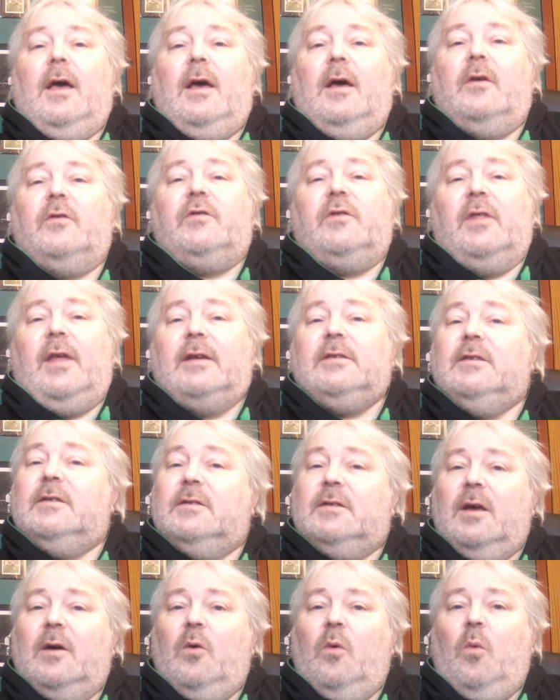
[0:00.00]
So that
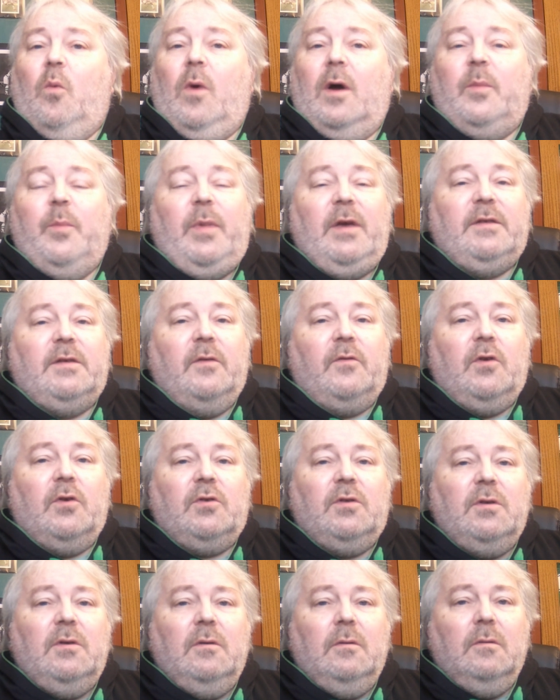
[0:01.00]
is one piece of good
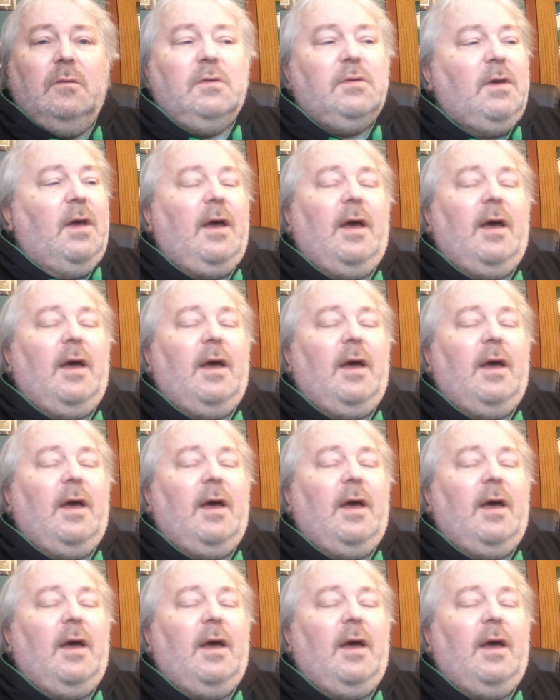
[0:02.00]
news.